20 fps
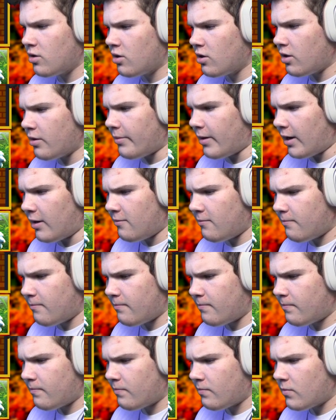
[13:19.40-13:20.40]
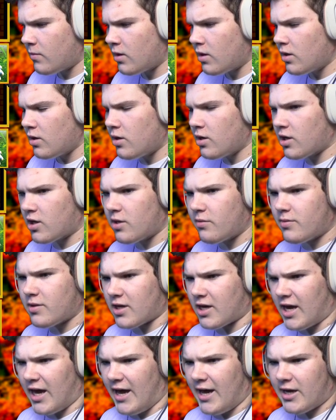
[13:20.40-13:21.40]
Goodbye. Next up is a
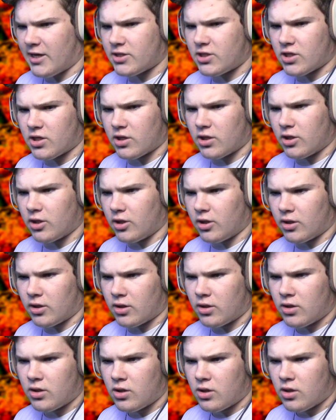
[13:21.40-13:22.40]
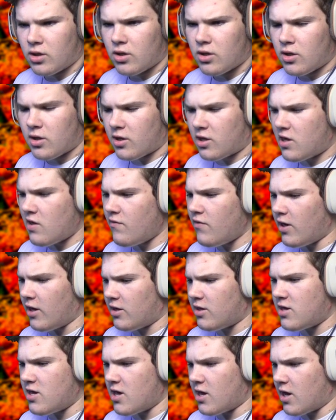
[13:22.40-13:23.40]
Cacturne. Let's give
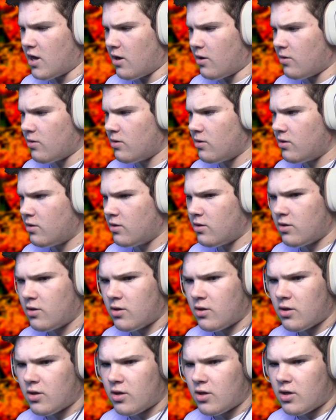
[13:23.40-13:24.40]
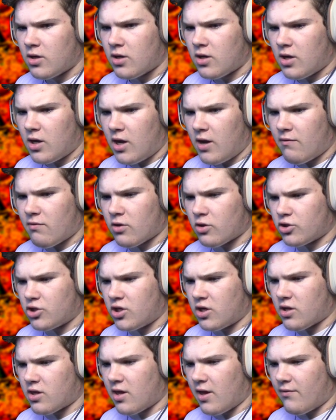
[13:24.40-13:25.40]
Hestia a go. Even though she
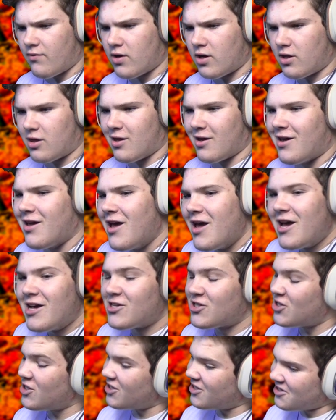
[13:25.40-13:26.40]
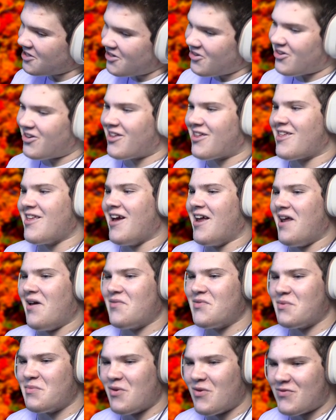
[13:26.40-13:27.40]
doesn't have anything. She literally does not
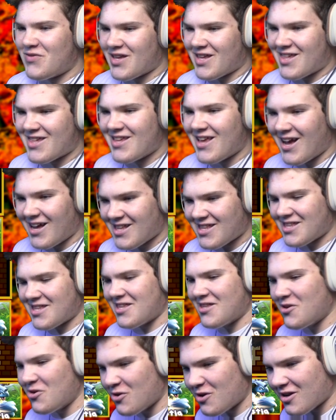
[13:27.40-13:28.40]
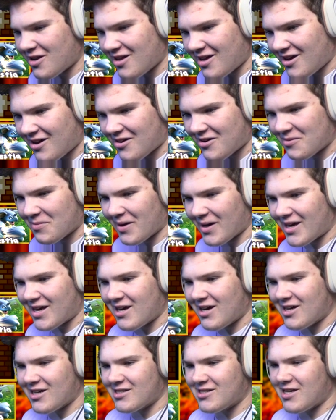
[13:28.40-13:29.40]
have a move that's not new. Oh my
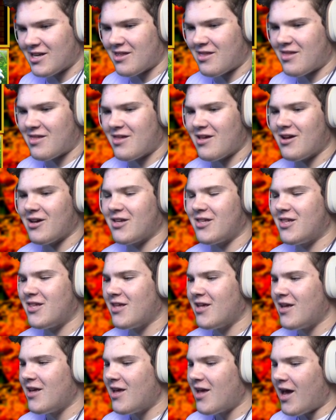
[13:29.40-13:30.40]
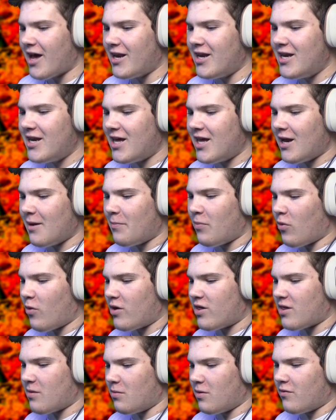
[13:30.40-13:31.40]
gosh, that sucks. I need to get a
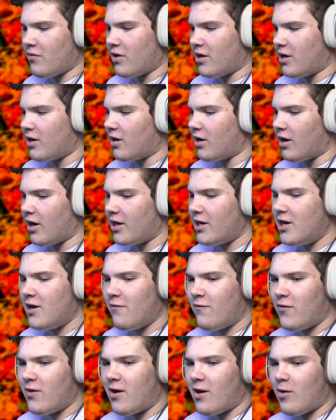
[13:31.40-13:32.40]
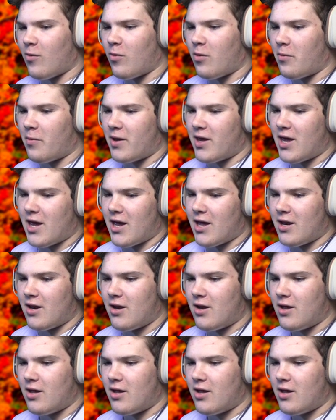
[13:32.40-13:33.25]
poison move on her. I need to figure out where we get